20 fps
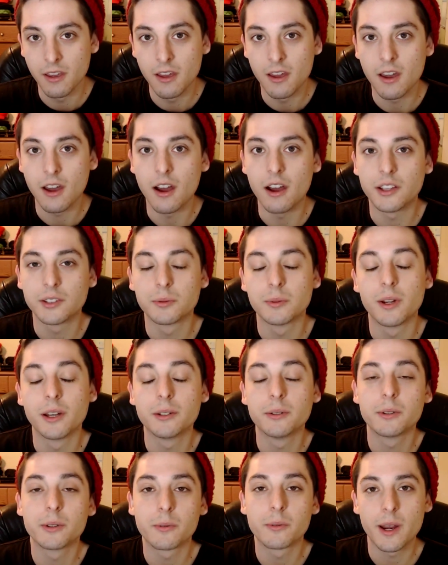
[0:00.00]
So we're not
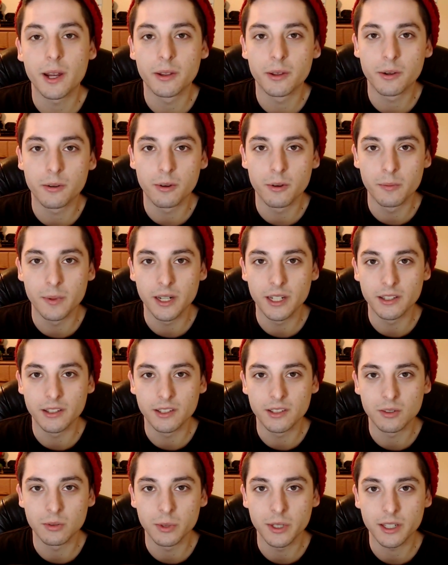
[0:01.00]
doing the regular crew meeting
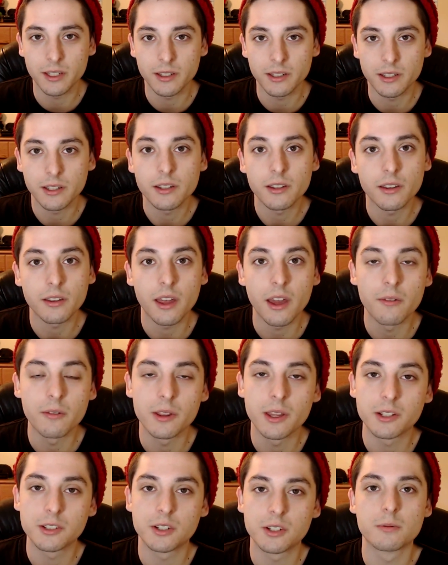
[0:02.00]
this week.
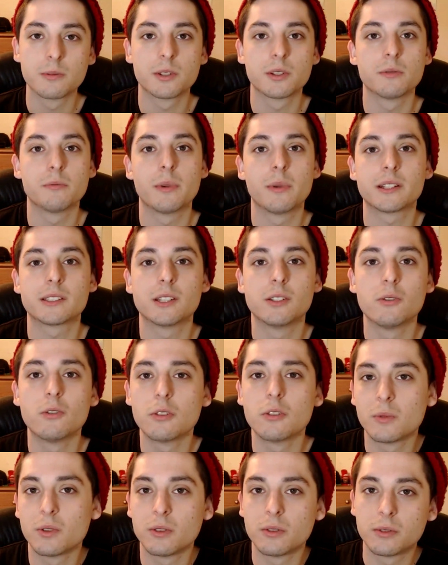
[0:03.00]
Everything should resume back to
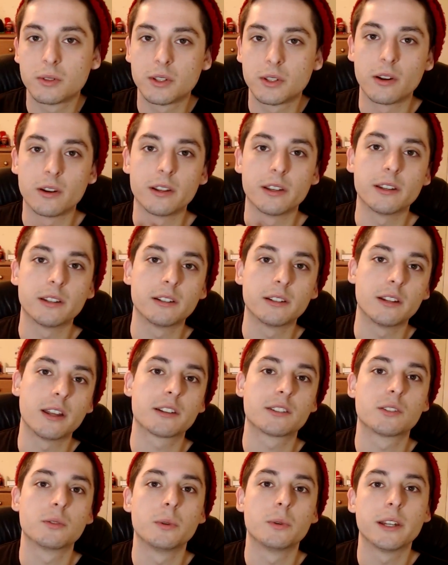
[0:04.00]
normal starting
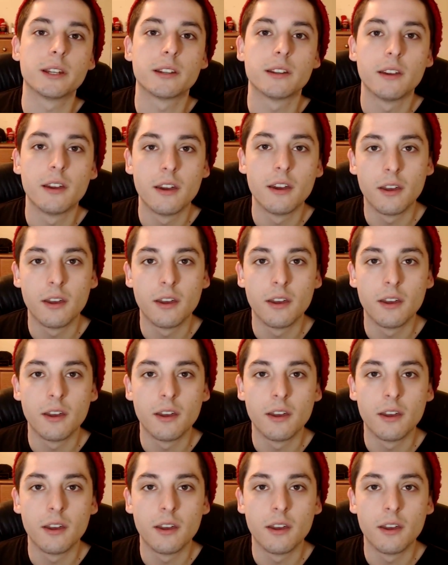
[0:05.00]
next week.